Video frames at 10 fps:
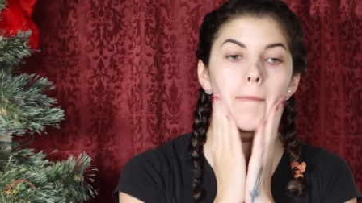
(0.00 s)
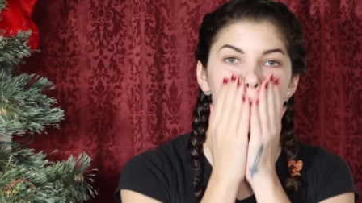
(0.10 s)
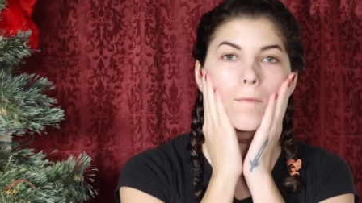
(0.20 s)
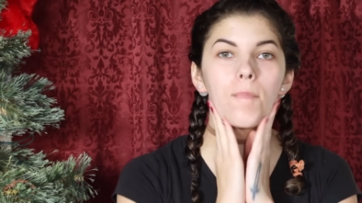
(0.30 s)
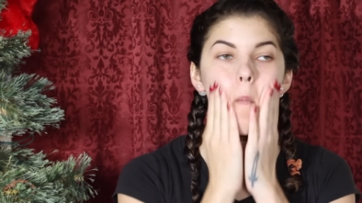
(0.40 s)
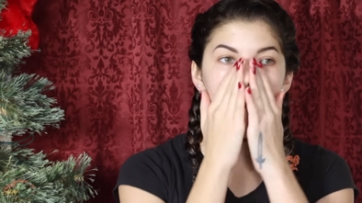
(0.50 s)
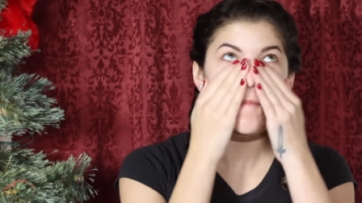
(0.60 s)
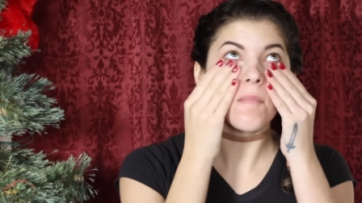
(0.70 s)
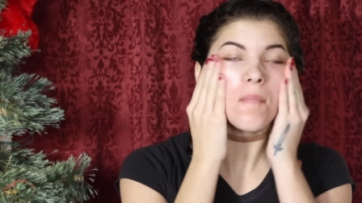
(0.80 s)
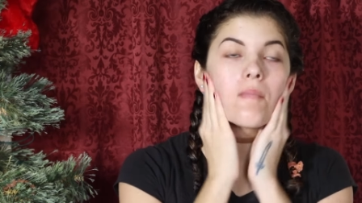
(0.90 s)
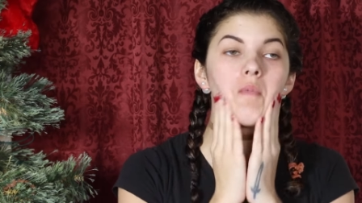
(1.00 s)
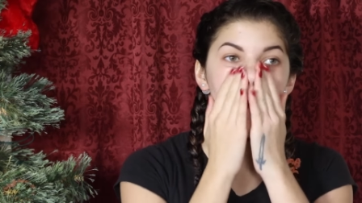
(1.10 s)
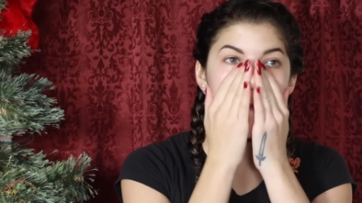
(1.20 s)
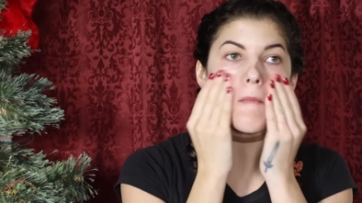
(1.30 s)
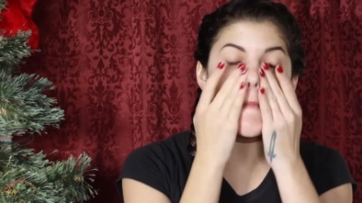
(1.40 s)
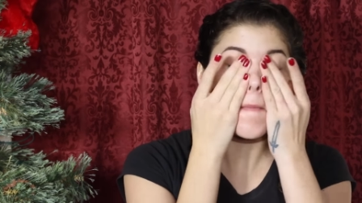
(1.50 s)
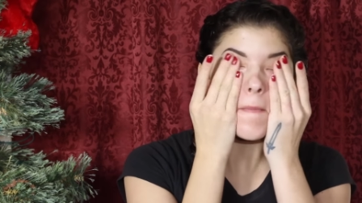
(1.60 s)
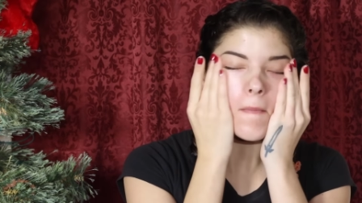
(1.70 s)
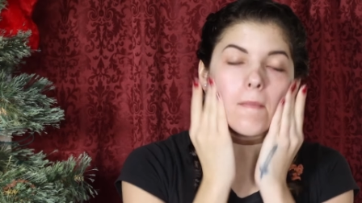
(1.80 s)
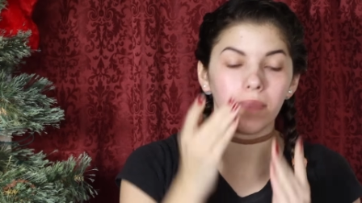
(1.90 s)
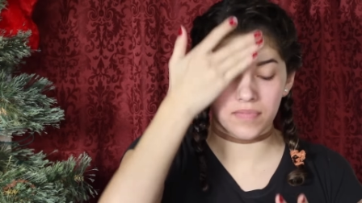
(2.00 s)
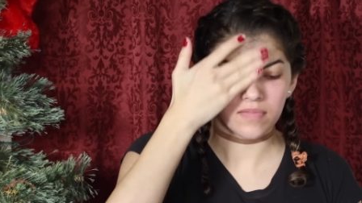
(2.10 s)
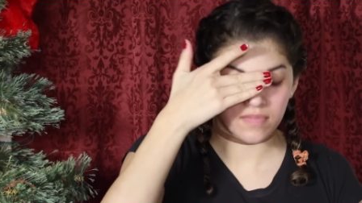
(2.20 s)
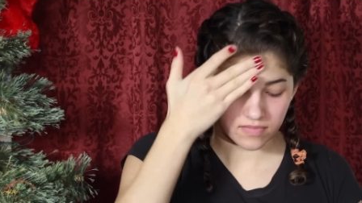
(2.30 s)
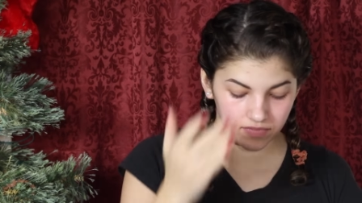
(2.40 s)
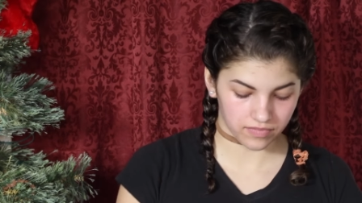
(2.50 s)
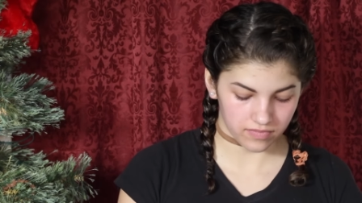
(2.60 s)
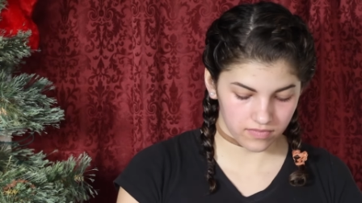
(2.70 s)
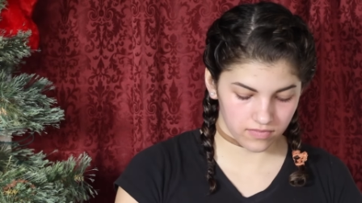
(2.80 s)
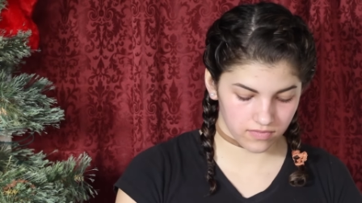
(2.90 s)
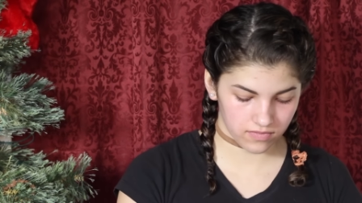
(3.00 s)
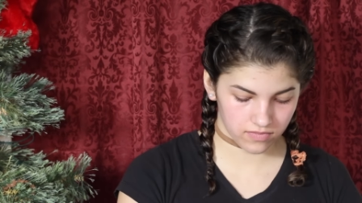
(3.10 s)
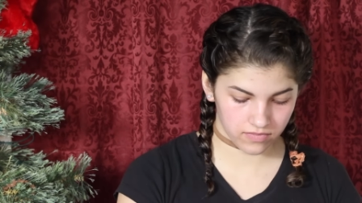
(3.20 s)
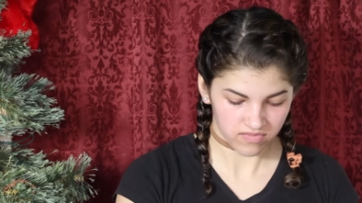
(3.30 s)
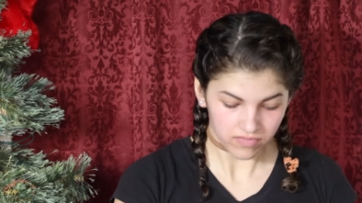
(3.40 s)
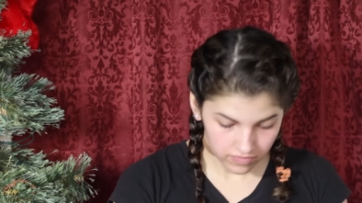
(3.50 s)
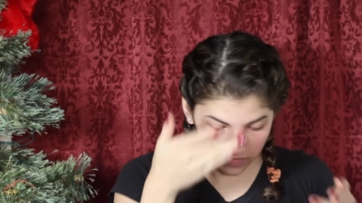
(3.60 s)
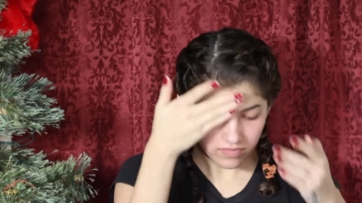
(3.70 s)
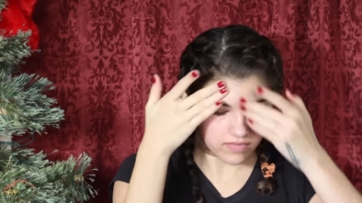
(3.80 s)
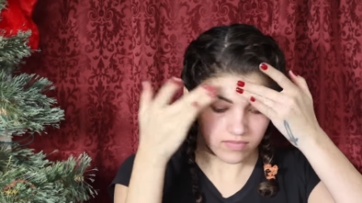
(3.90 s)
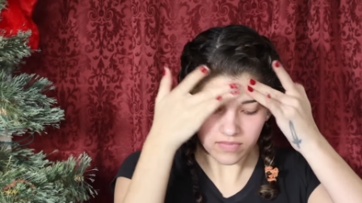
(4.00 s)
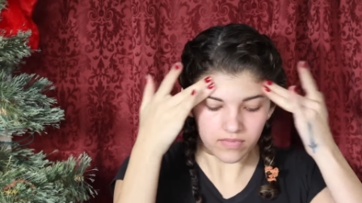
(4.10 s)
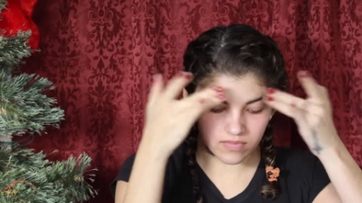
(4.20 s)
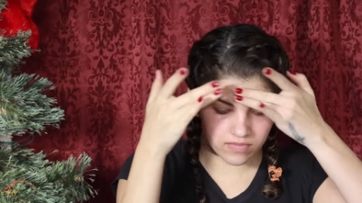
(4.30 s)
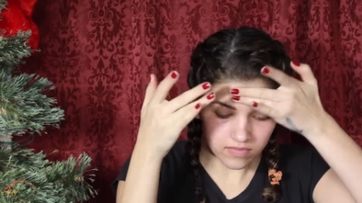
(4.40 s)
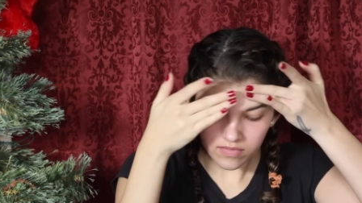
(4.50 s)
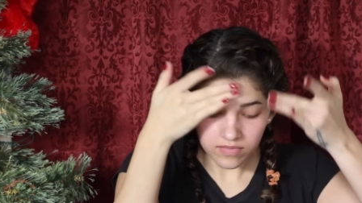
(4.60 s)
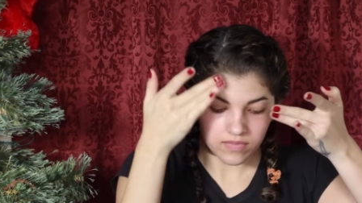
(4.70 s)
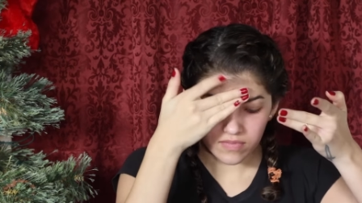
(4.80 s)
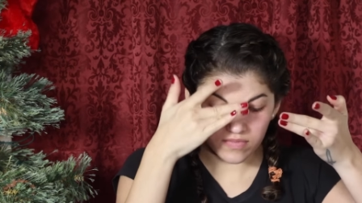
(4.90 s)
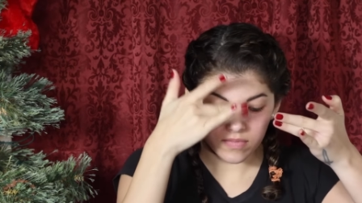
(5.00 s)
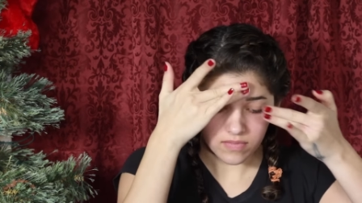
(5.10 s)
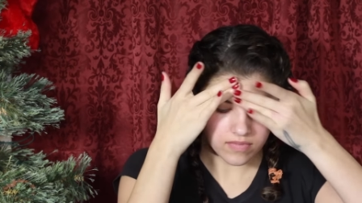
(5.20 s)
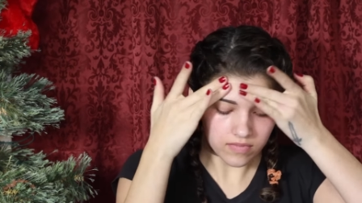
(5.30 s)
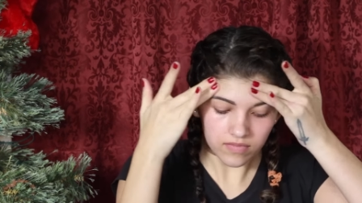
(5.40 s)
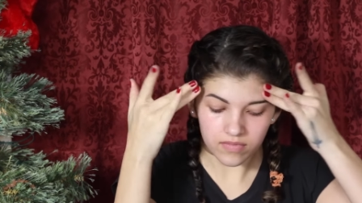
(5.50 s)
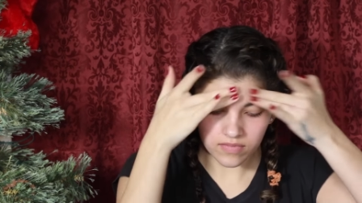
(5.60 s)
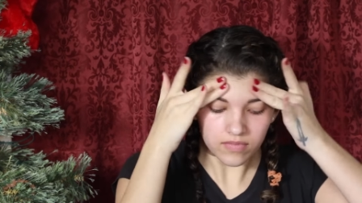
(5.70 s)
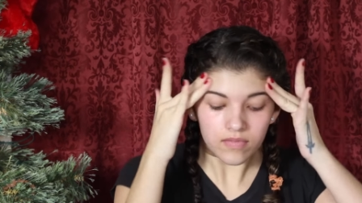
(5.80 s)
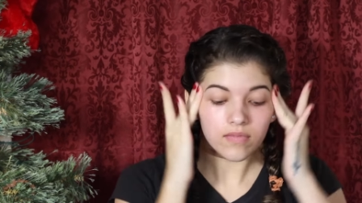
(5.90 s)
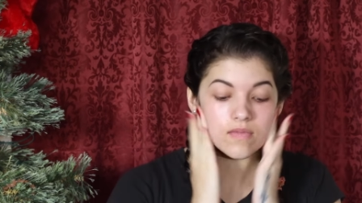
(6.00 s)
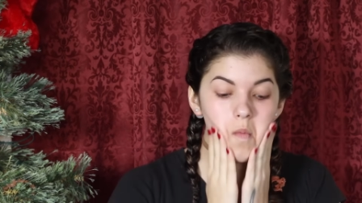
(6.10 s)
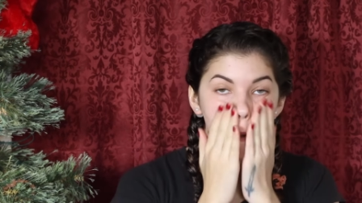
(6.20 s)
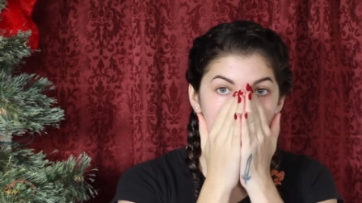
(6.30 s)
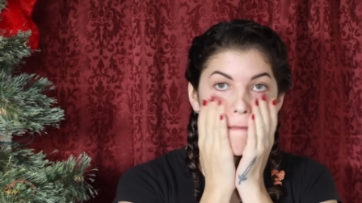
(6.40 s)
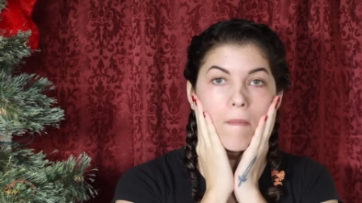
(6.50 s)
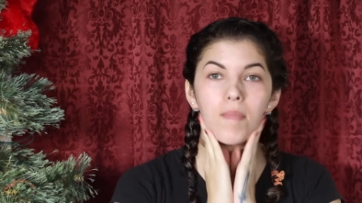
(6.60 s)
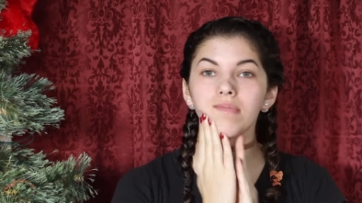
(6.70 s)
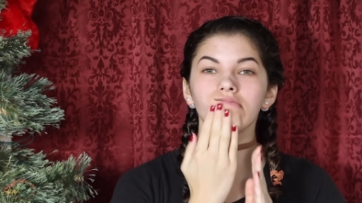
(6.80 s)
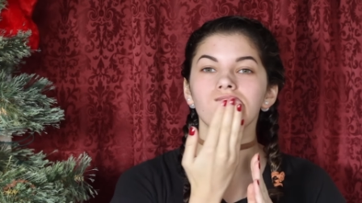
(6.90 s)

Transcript: off by priming my face with the Too Faced Hangover primer because this helps somewhat with this